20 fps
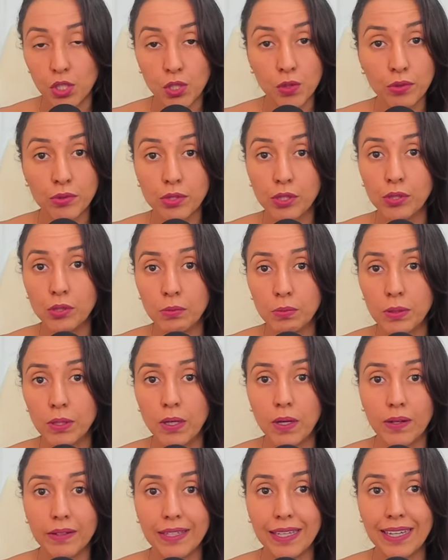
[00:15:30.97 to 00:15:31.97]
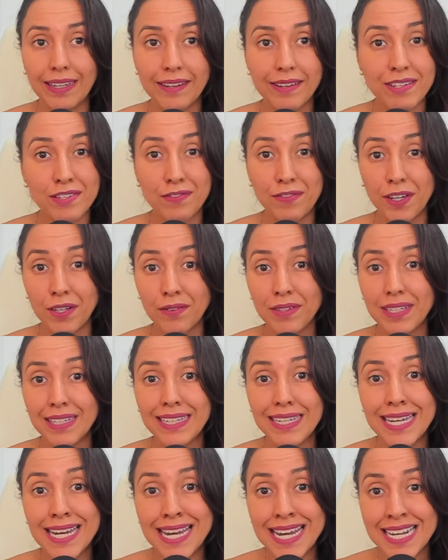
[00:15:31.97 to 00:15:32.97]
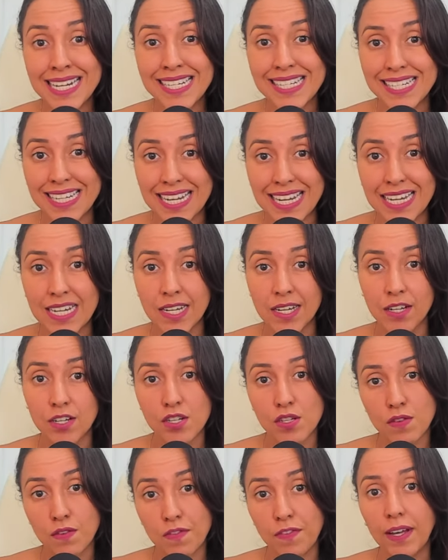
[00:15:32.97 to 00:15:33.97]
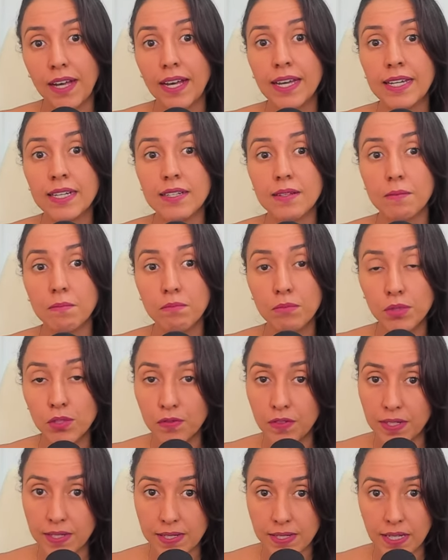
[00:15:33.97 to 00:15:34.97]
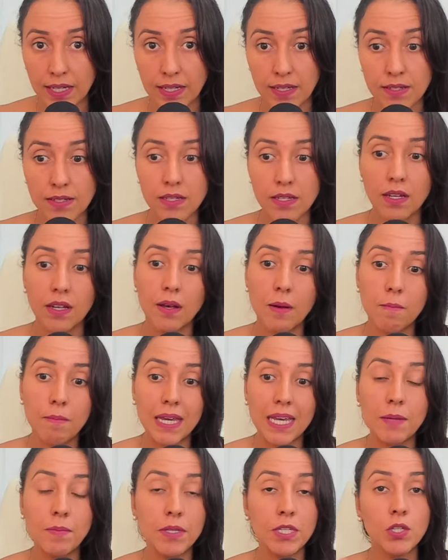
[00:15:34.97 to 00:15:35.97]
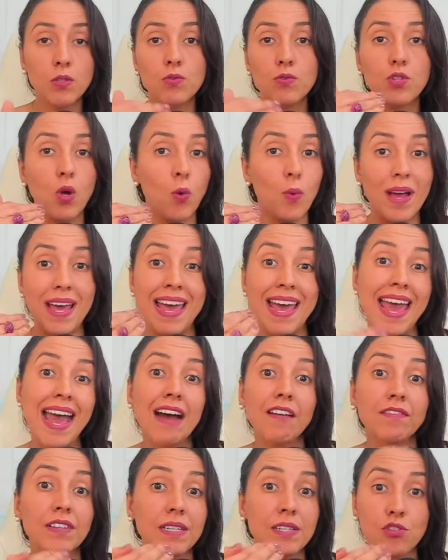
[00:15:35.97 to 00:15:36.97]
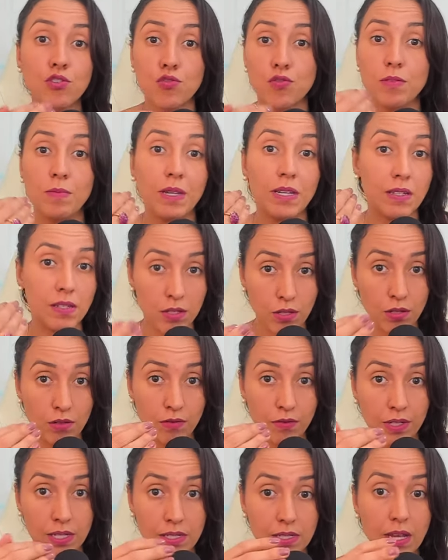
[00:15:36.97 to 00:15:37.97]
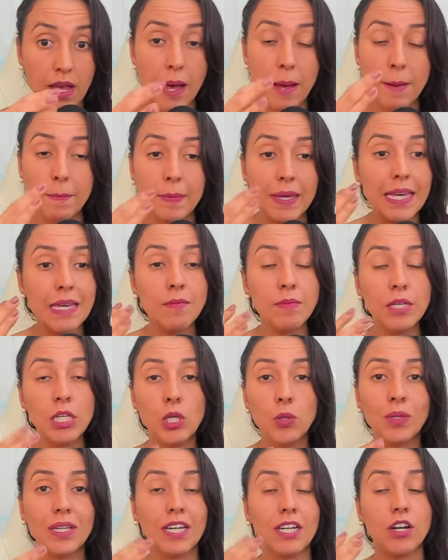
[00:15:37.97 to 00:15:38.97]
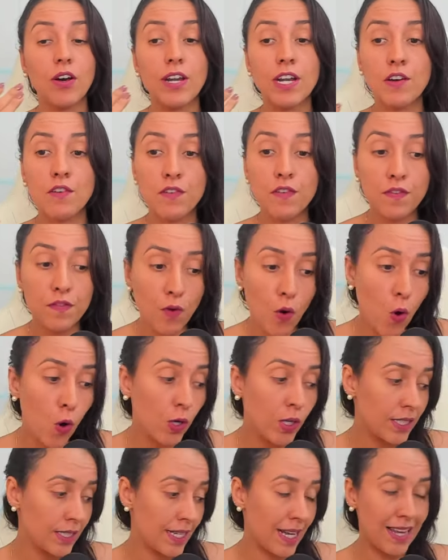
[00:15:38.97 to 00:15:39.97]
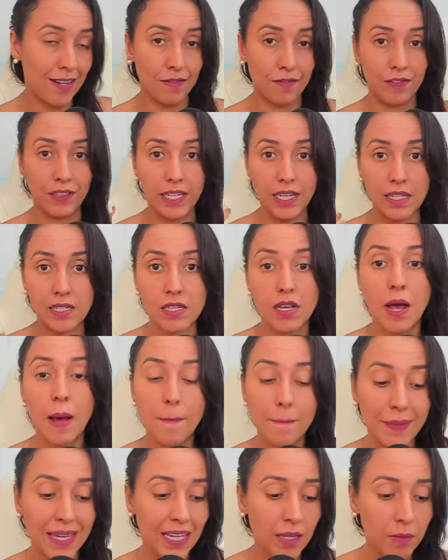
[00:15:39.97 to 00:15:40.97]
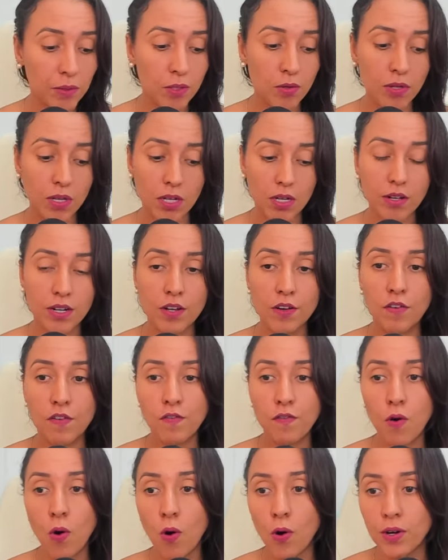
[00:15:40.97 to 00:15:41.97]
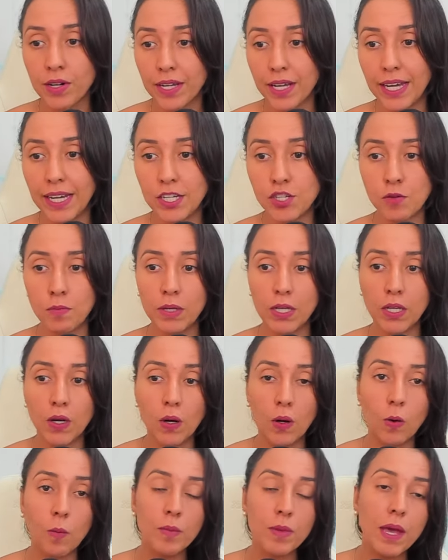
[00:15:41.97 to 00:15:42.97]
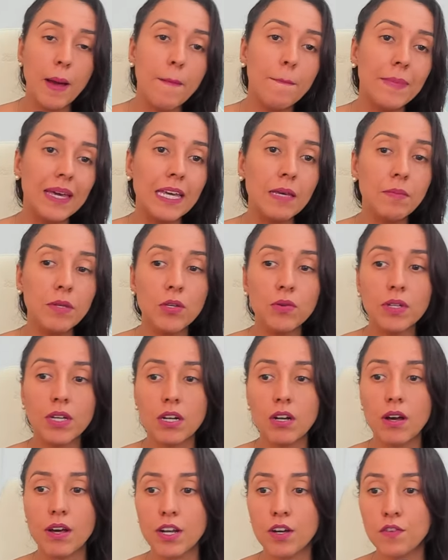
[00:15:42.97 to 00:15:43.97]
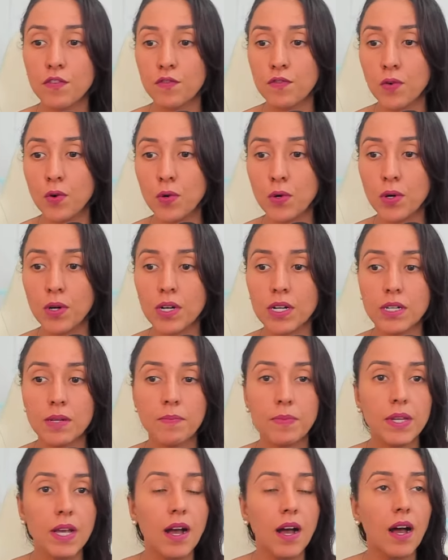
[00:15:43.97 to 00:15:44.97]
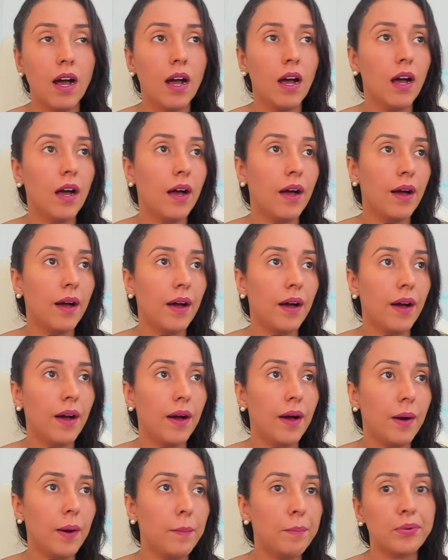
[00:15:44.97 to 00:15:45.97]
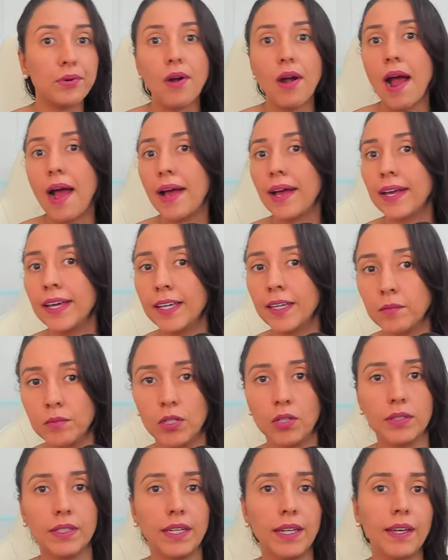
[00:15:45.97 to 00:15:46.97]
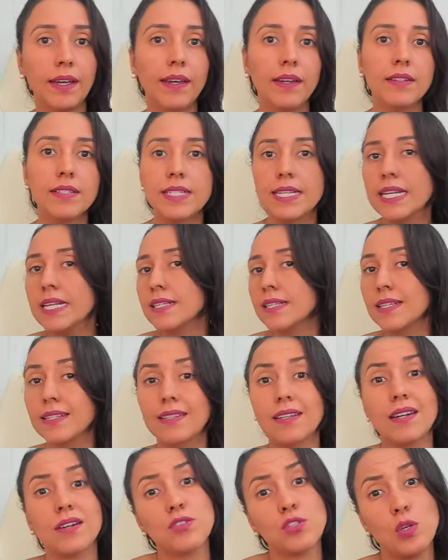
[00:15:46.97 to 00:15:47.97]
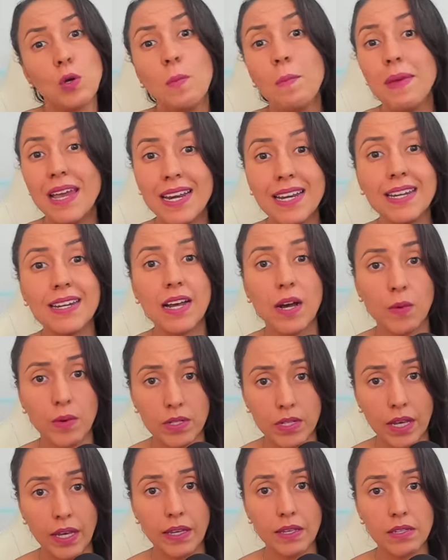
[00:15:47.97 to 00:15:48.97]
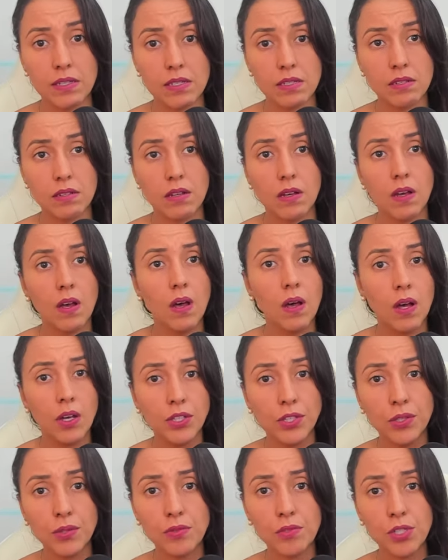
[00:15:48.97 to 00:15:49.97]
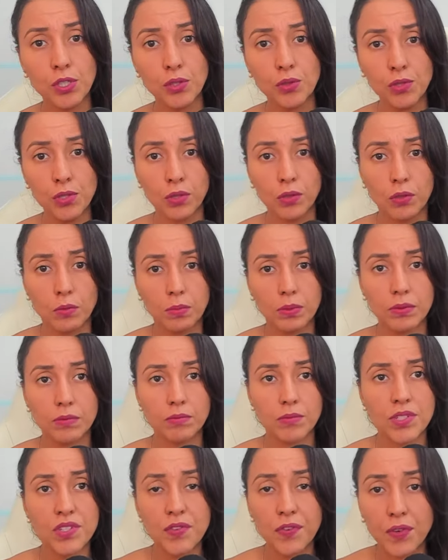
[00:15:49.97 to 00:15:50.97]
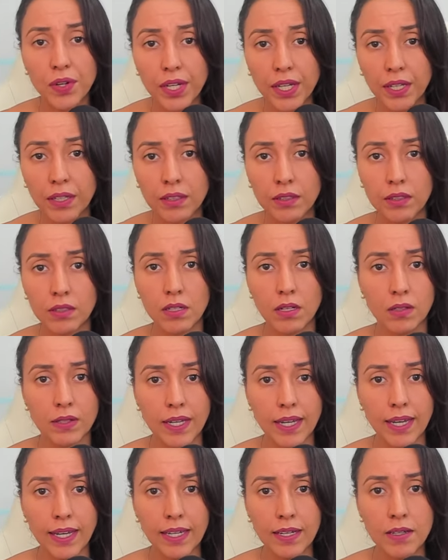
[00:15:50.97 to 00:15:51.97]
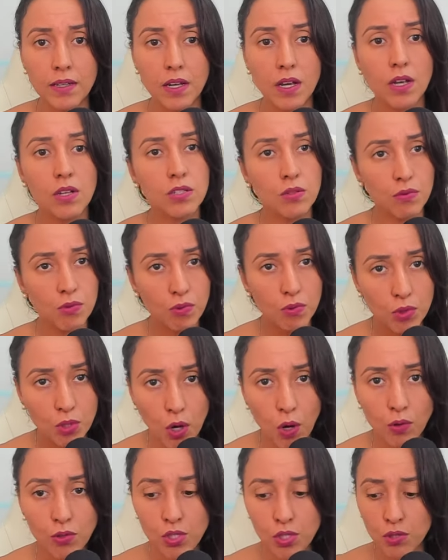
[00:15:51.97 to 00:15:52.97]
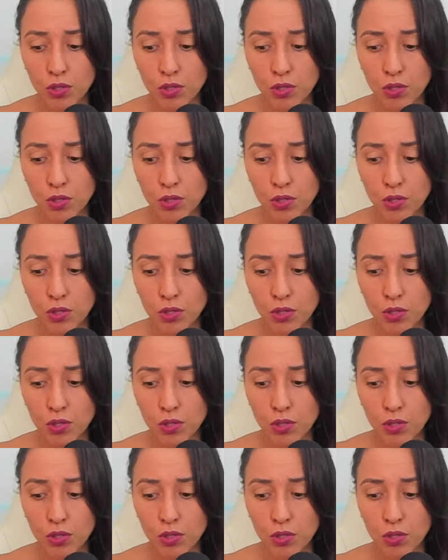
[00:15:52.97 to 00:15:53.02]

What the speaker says: YouTube, okay? It's very easy to find movie scenes. Maybe you don't have a streaming service. Maybe you cannot afford Netflix. Maybe you cannot afford HBO. Maybe you cannot afford Prime, okay? Disney, there are so many nowadays. Use YouTube, it's free, okay? So you go to